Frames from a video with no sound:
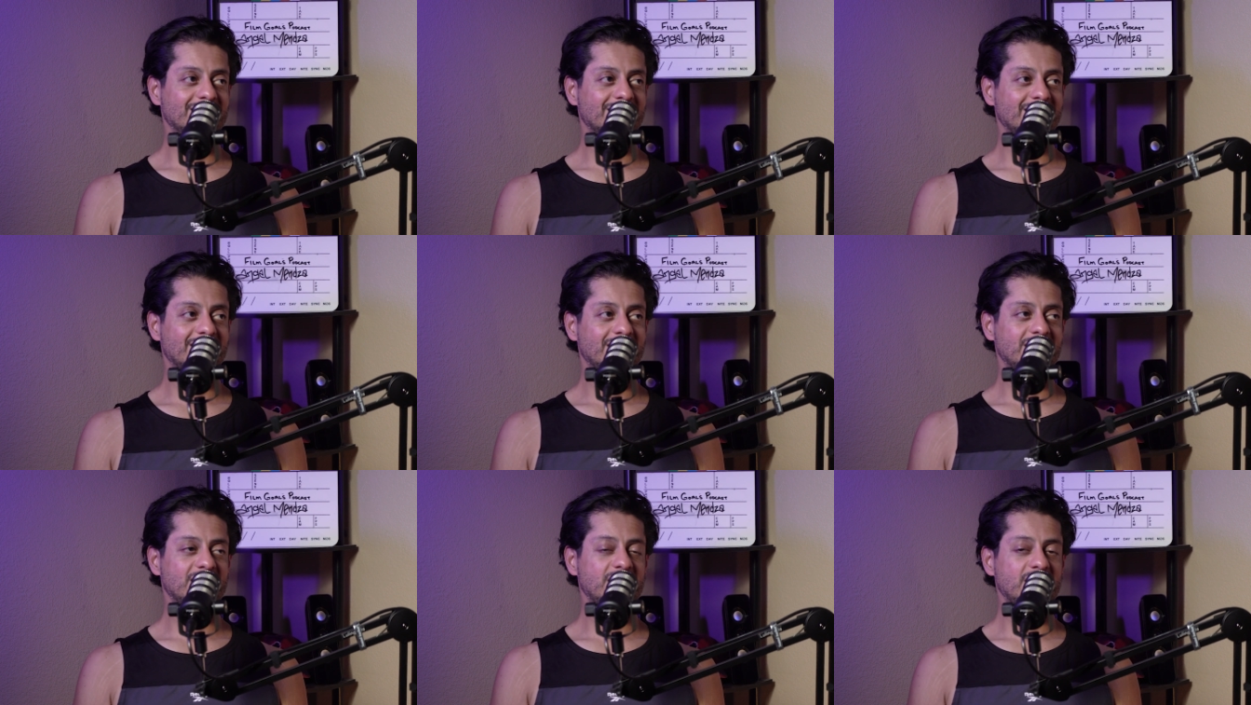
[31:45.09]

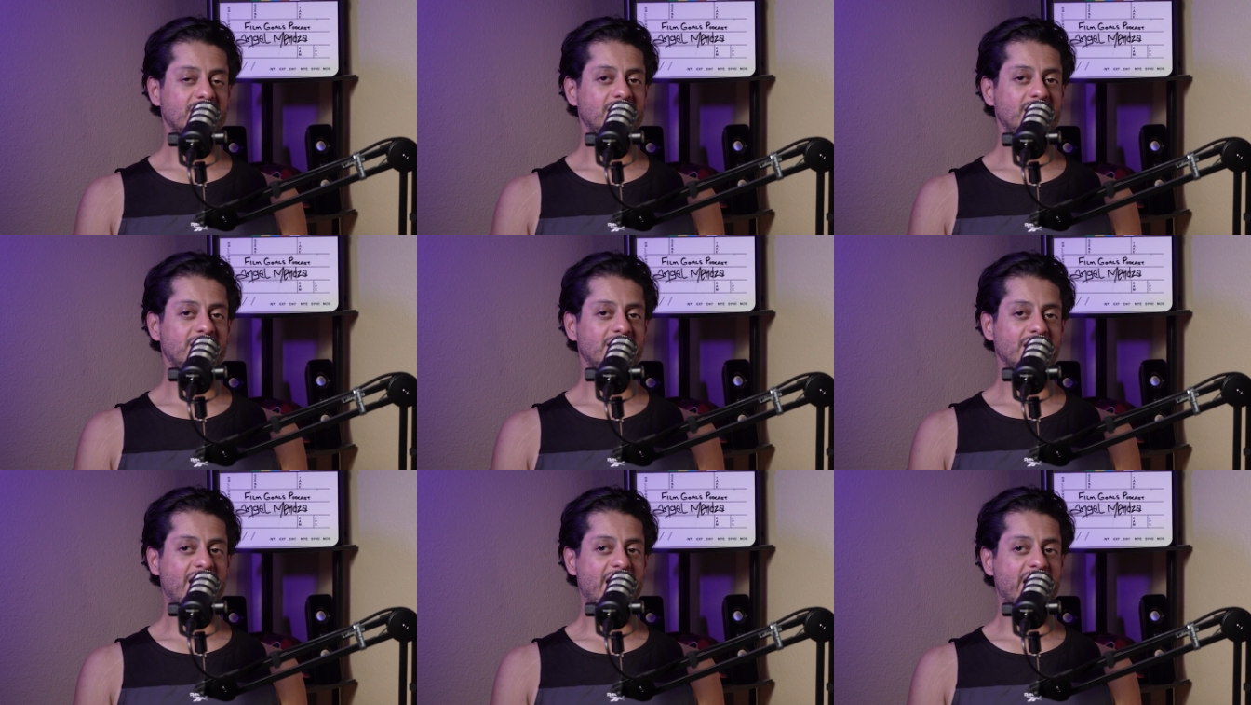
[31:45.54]
and then
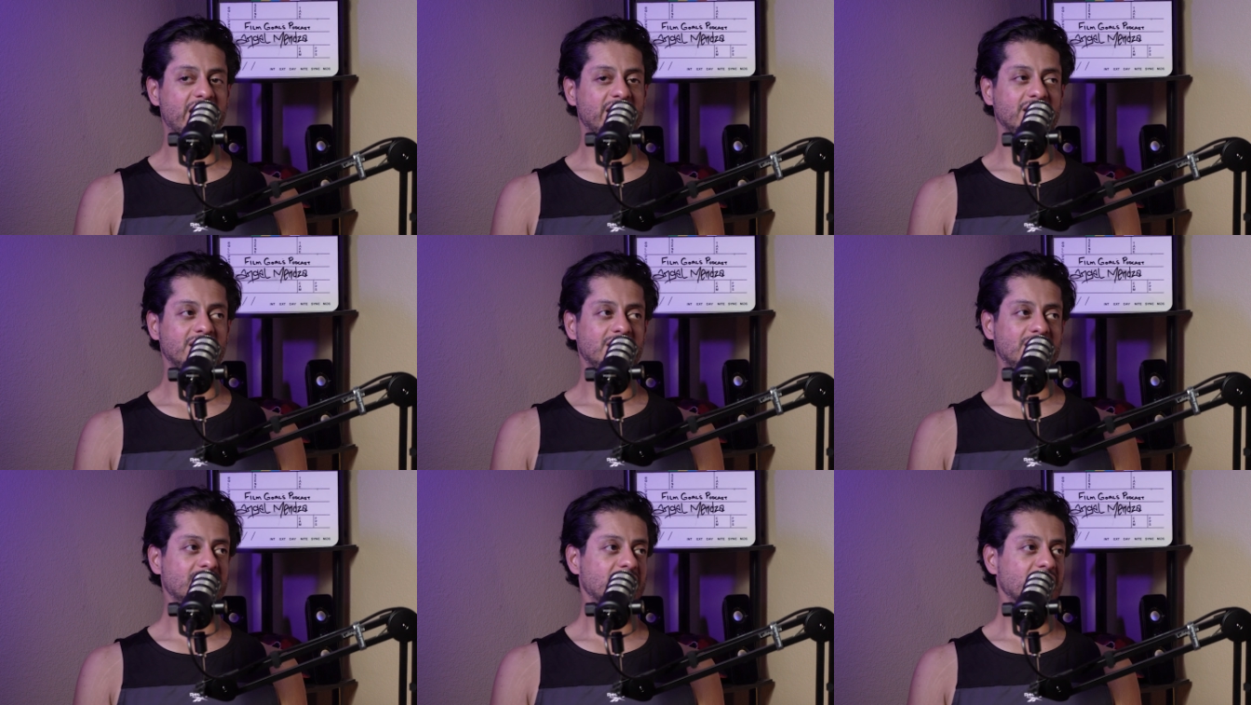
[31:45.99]
he
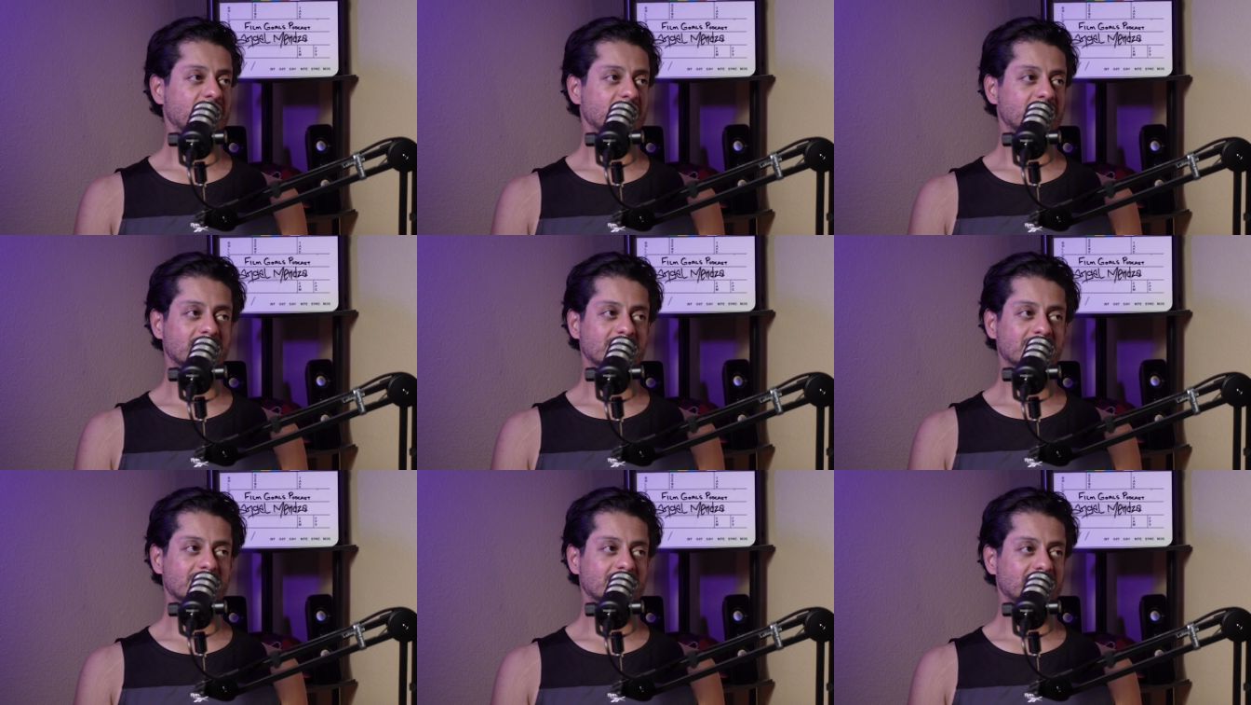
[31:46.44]
added like
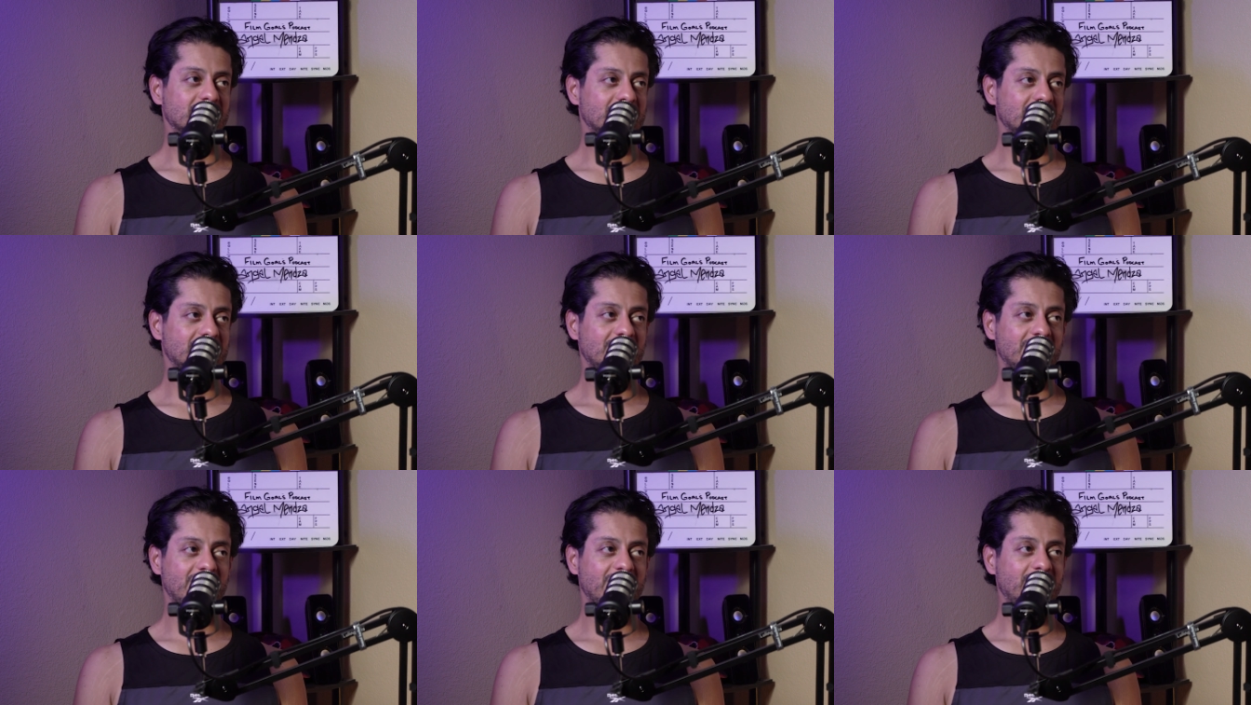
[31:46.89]

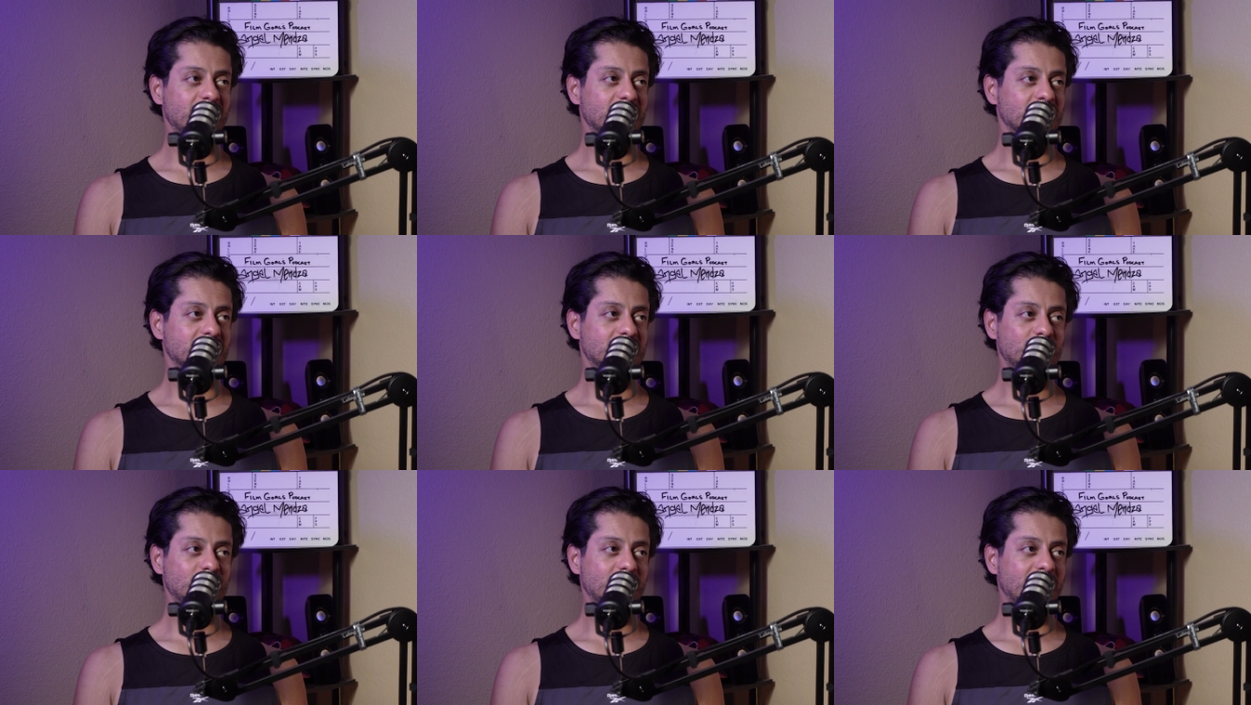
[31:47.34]

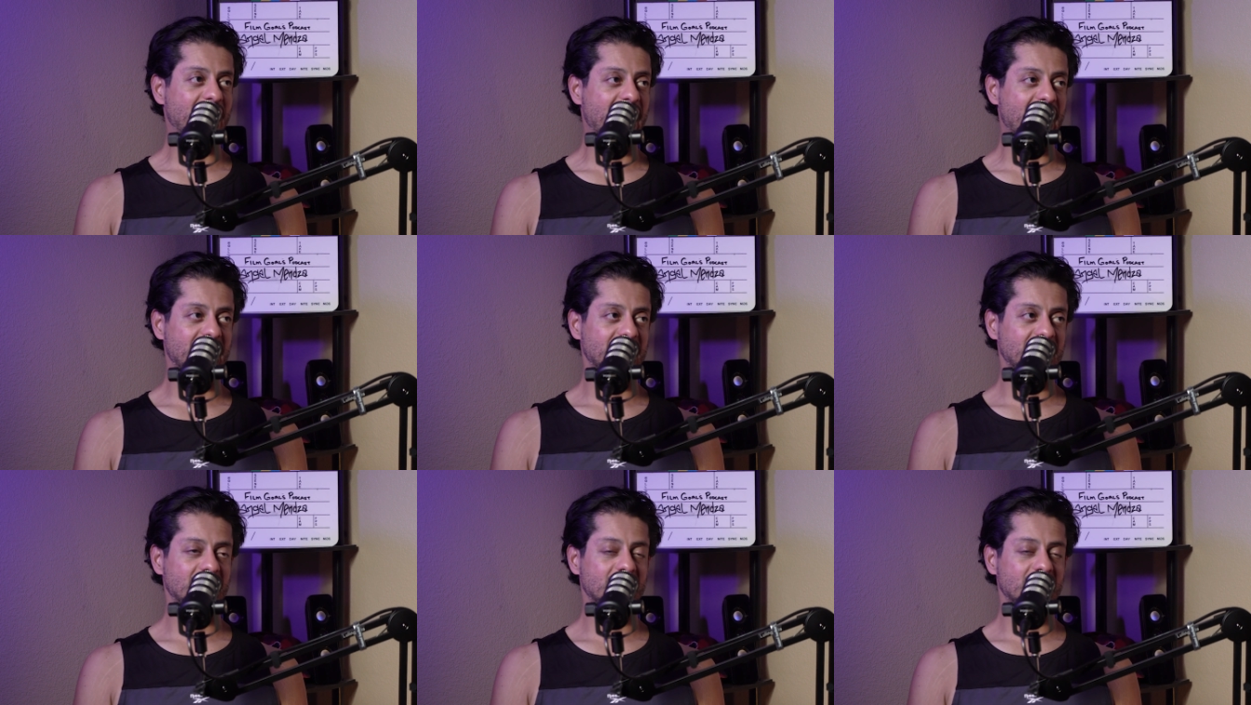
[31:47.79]
layers to that,